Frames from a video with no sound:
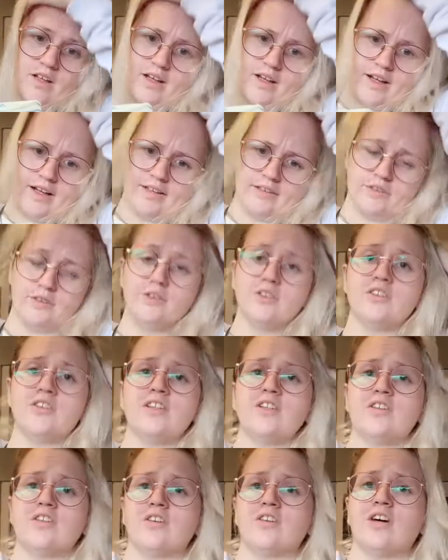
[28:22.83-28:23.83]
And
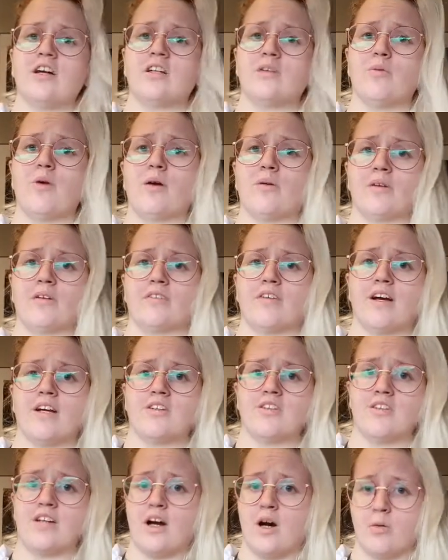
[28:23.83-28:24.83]
Lucius decided to work with
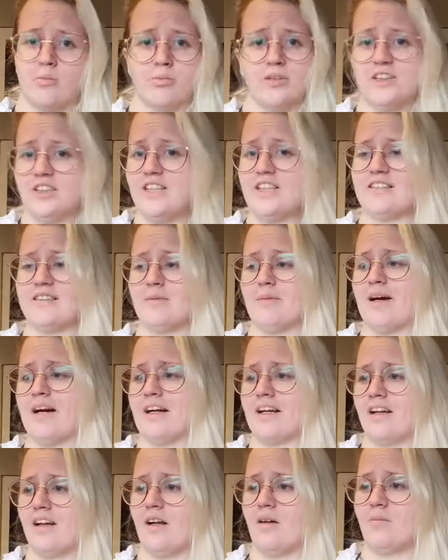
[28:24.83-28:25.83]
Grace to help bring Jesse
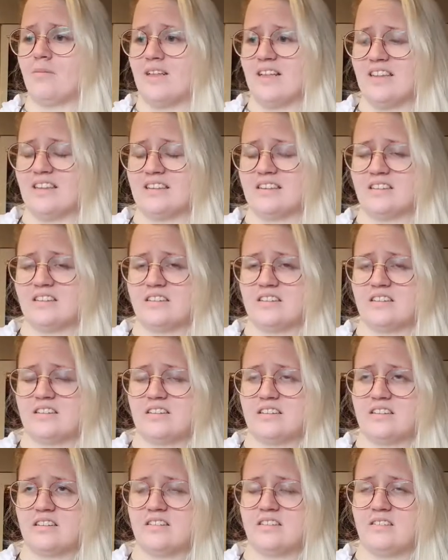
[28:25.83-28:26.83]
back, and I'm like,
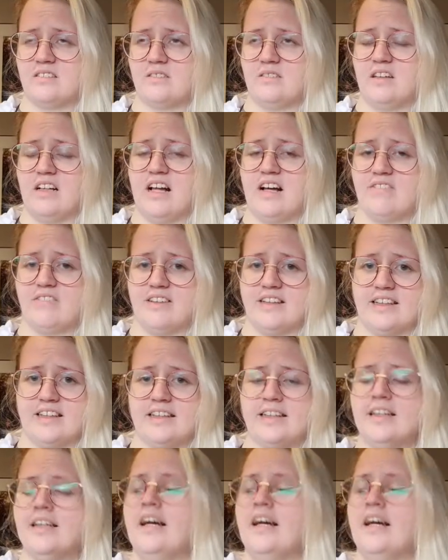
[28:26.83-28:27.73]
lovely.